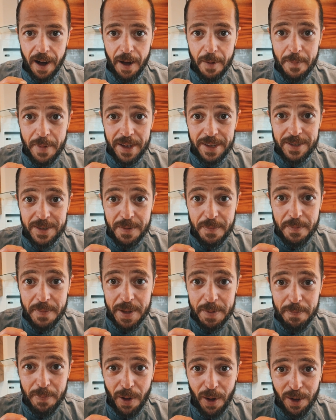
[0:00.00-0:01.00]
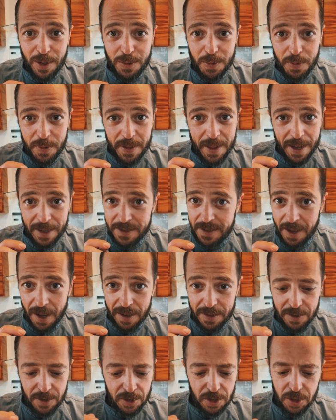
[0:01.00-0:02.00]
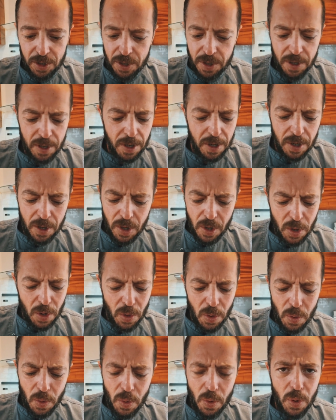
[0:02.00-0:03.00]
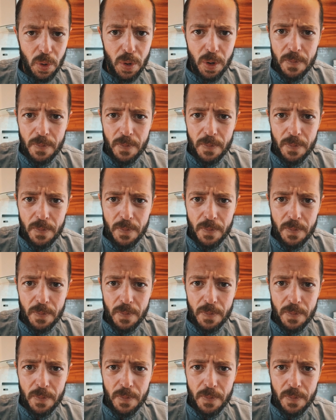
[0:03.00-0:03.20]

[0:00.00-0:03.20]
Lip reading: I made some meatballs with that sausage. Ooh.